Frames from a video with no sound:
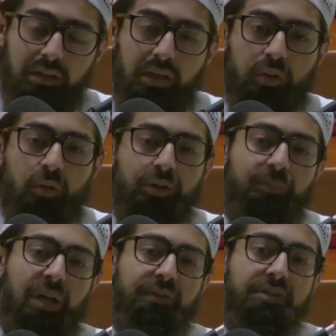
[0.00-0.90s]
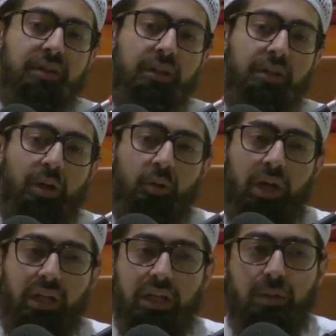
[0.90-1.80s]
They told the Prophet sallallahu
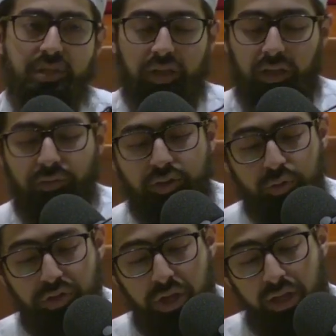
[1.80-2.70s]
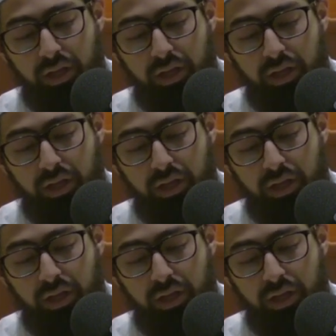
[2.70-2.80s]
alayhi wa sallam the truth.